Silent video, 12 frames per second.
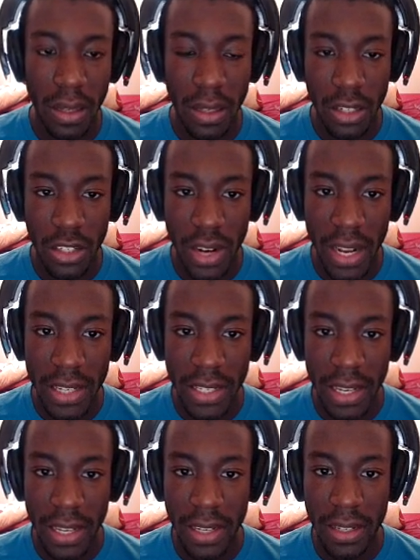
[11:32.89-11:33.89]
Let's try this
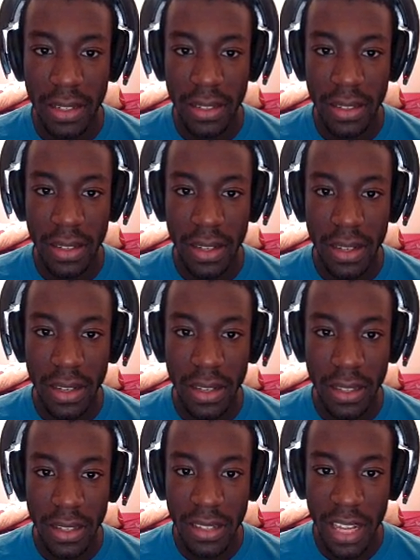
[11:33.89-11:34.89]
again.
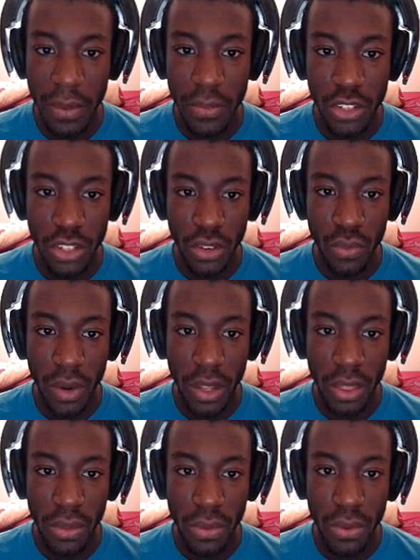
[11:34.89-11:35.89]
This time we're just gonna
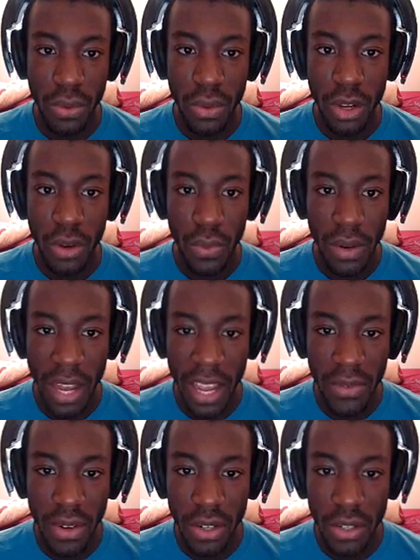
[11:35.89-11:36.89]
run through. We're not
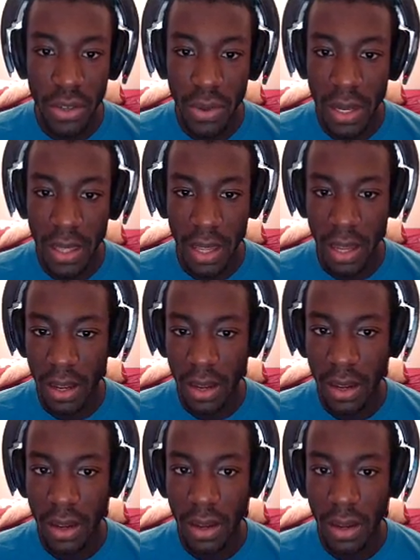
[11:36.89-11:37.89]
even gonna do anything.
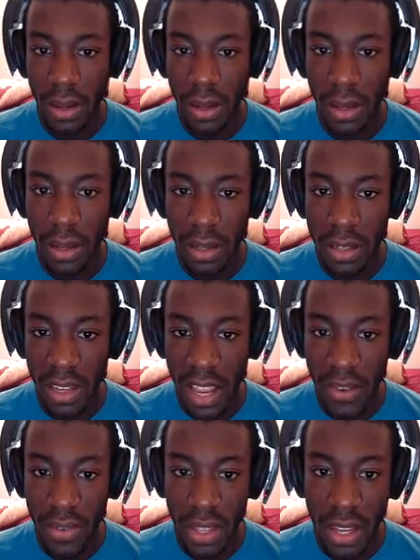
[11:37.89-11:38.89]
Because
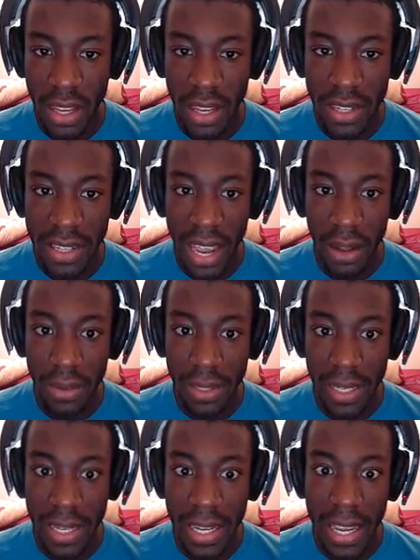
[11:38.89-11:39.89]
everything is out
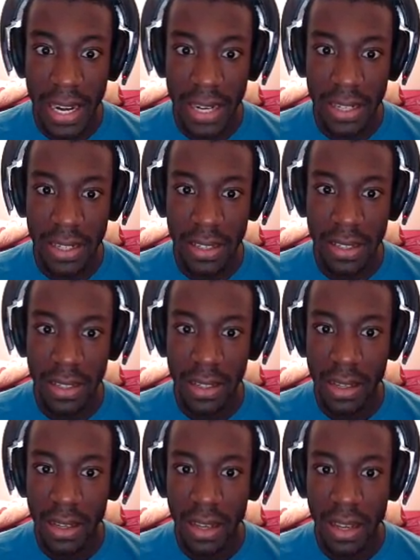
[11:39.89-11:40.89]
to get us.
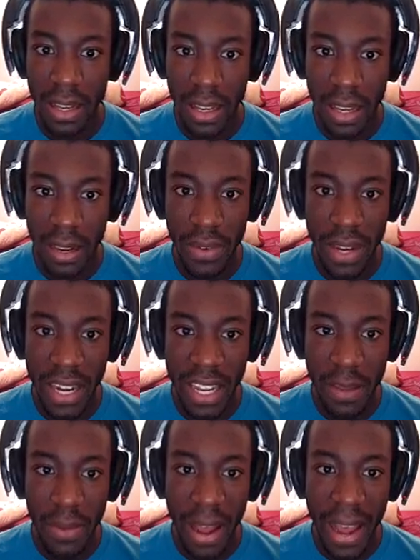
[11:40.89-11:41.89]
And we gotta
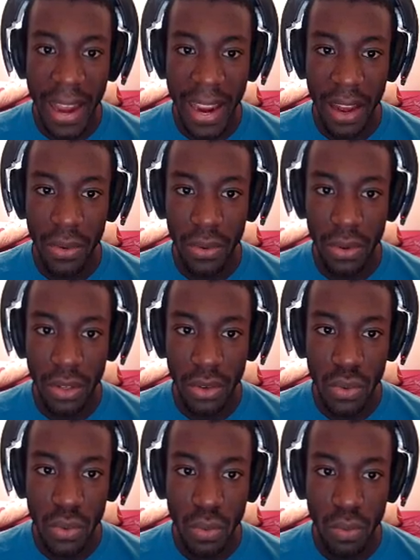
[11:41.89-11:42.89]
keep an eye out on,
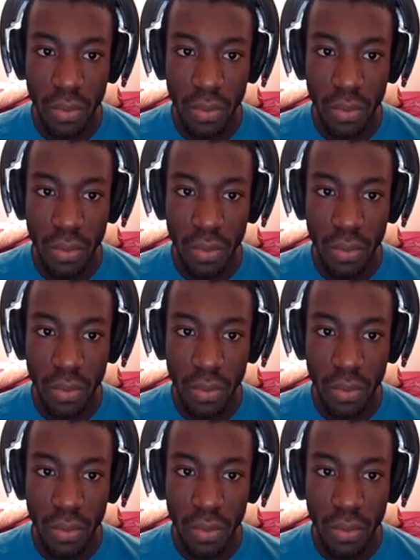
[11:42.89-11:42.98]
ooh,